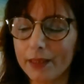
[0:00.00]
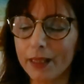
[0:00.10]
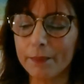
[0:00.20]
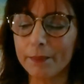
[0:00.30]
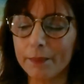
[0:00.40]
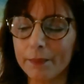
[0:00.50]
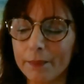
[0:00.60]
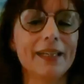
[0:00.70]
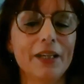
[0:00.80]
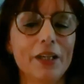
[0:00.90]
but
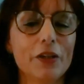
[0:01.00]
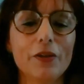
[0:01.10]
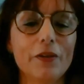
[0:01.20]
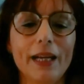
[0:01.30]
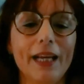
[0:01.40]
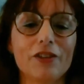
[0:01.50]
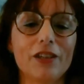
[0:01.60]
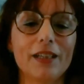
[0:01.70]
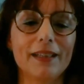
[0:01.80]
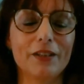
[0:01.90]
instead you're not
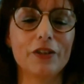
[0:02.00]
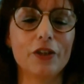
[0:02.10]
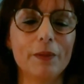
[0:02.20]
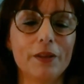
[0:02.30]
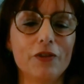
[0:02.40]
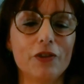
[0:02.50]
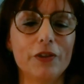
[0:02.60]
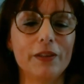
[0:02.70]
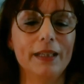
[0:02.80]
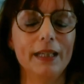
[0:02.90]
actually consuming the
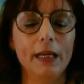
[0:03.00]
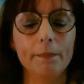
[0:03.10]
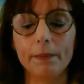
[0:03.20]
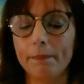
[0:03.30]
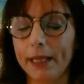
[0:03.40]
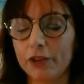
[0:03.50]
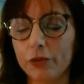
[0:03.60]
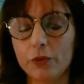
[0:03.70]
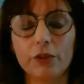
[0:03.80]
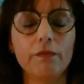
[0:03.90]
sugar. but make
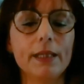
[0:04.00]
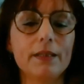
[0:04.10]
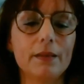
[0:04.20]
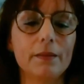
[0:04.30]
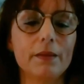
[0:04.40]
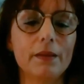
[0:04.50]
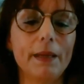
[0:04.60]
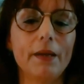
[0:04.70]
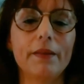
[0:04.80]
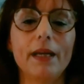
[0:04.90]
sure to rinse the
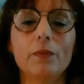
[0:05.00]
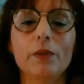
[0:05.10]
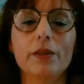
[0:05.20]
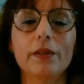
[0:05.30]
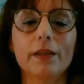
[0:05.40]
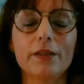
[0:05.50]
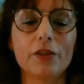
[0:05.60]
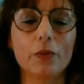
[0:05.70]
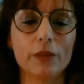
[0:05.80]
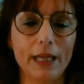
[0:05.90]
mouth out with the
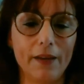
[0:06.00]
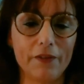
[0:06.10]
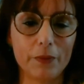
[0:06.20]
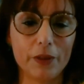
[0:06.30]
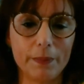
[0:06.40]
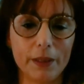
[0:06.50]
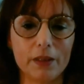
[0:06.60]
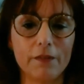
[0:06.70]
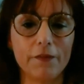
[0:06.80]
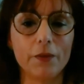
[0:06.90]
salt afterwards,
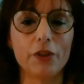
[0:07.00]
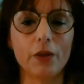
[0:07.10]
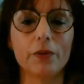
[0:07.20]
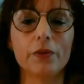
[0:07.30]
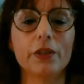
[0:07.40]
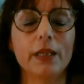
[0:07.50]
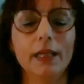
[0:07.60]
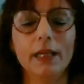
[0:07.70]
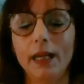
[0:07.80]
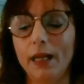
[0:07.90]
because if you don't,
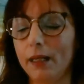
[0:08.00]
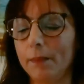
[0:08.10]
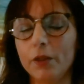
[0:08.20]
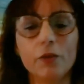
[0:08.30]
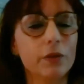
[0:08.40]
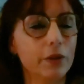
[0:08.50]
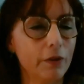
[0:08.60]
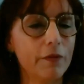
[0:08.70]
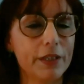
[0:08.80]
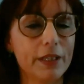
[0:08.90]

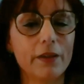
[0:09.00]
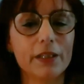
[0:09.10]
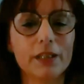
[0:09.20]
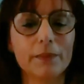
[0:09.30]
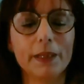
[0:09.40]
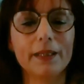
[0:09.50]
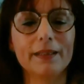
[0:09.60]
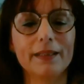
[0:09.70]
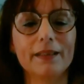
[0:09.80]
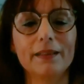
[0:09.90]
you're obviously going to be
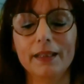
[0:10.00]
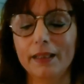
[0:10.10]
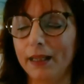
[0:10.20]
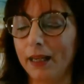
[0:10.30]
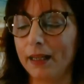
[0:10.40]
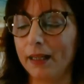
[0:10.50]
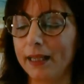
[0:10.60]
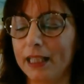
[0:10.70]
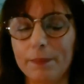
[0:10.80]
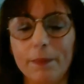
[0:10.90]
still
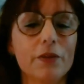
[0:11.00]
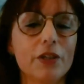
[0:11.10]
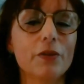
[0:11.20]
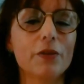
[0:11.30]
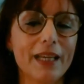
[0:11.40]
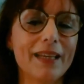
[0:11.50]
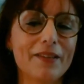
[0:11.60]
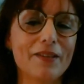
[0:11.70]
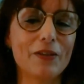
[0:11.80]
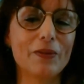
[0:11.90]
exposing your teeth
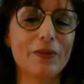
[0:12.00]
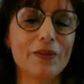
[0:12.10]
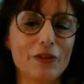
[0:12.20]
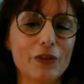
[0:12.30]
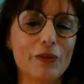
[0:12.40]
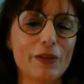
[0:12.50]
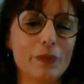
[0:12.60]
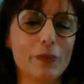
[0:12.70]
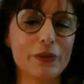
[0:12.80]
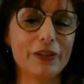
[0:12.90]
to the sugar in the
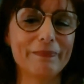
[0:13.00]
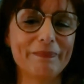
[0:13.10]
water.